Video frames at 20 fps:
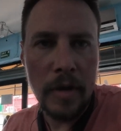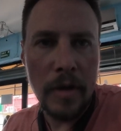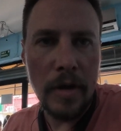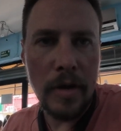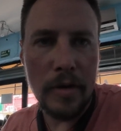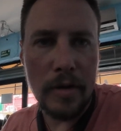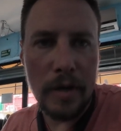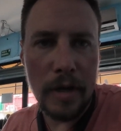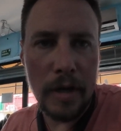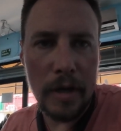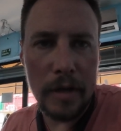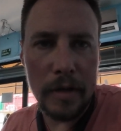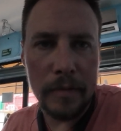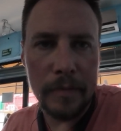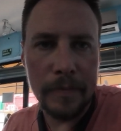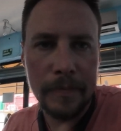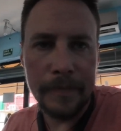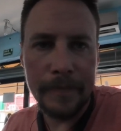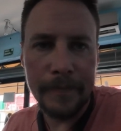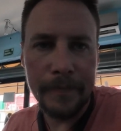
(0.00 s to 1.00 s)
Okay,
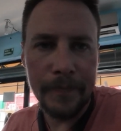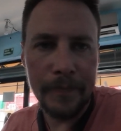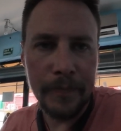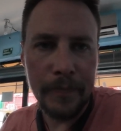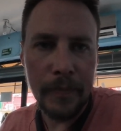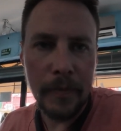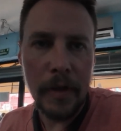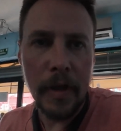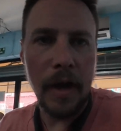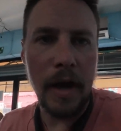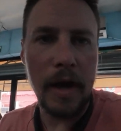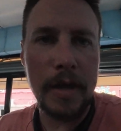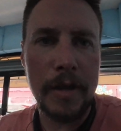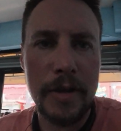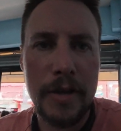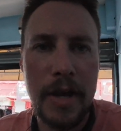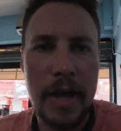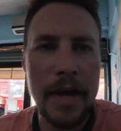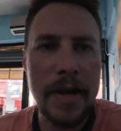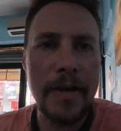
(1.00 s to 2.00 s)
I
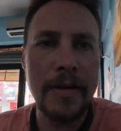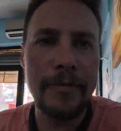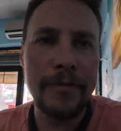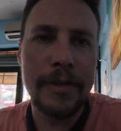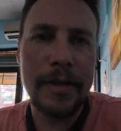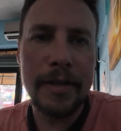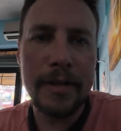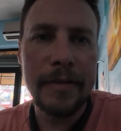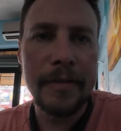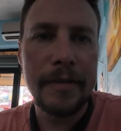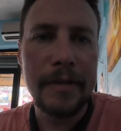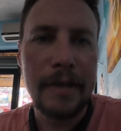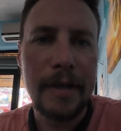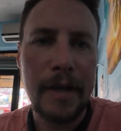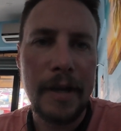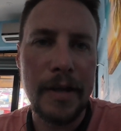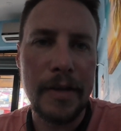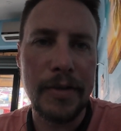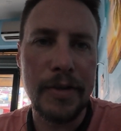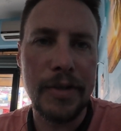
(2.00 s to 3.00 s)
caved
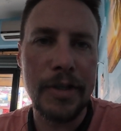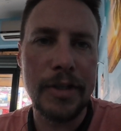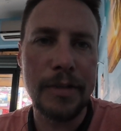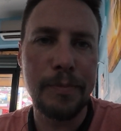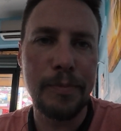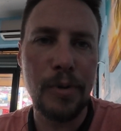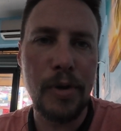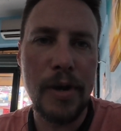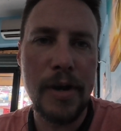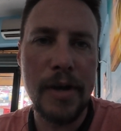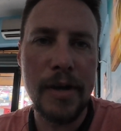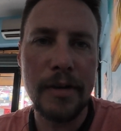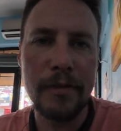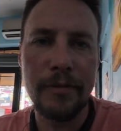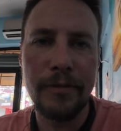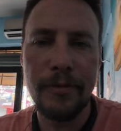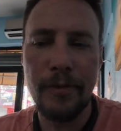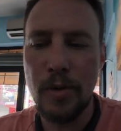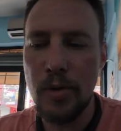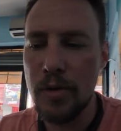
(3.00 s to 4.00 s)
and sprang
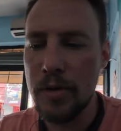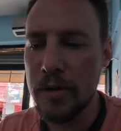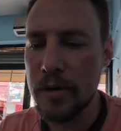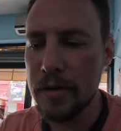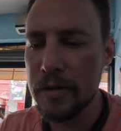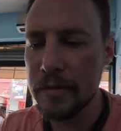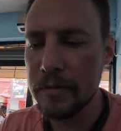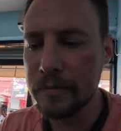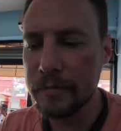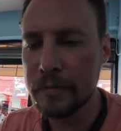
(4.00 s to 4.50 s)
for